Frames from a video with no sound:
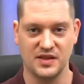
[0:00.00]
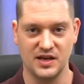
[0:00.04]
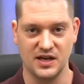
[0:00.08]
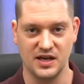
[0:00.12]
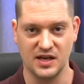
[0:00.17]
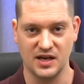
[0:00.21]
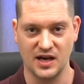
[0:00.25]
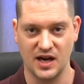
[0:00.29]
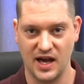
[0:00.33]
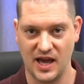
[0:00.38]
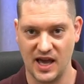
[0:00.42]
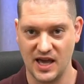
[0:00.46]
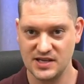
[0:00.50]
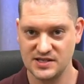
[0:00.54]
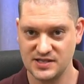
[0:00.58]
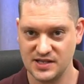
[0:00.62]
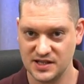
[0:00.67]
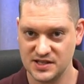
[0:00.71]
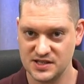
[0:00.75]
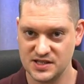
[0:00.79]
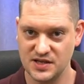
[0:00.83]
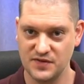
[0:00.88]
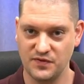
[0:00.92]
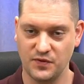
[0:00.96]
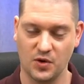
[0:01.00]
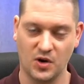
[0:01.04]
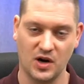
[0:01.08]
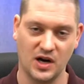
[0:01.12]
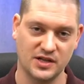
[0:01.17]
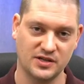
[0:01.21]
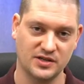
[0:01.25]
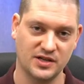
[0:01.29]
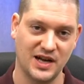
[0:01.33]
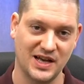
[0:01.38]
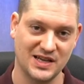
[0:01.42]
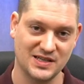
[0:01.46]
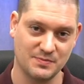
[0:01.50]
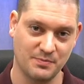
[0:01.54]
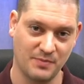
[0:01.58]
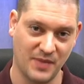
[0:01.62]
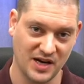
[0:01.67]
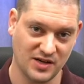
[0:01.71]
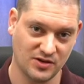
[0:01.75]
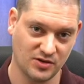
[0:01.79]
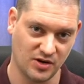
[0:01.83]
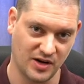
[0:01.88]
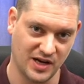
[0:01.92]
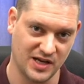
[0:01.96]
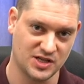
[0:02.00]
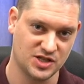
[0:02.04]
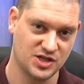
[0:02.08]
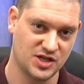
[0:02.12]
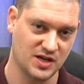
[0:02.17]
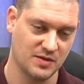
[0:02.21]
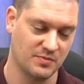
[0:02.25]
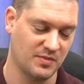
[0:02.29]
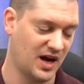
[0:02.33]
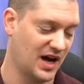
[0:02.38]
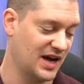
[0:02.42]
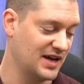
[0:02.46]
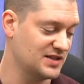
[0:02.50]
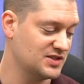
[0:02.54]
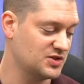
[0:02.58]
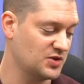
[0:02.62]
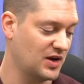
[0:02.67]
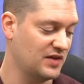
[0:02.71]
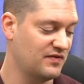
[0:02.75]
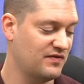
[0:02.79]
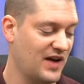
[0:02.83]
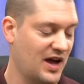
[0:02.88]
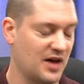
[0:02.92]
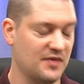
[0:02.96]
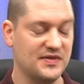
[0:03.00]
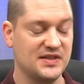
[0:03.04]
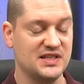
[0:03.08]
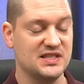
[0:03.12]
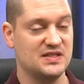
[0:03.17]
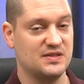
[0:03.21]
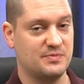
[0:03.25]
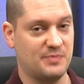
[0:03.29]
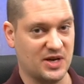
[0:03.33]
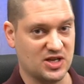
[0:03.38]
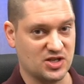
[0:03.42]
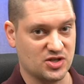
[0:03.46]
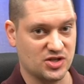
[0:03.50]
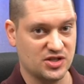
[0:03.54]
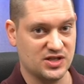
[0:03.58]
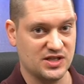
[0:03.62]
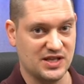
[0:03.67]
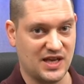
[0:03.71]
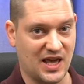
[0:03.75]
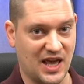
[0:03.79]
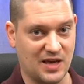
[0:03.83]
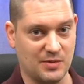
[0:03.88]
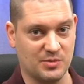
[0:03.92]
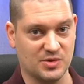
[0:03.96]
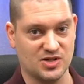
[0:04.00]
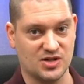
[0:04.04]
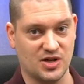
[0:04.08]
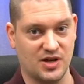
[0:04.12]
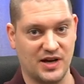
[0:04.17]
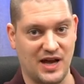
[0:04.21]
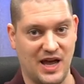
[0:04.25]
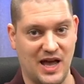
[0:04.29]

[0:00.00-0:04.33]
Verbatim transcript: The A6400 has micro HDMI, so I found these specialty cables on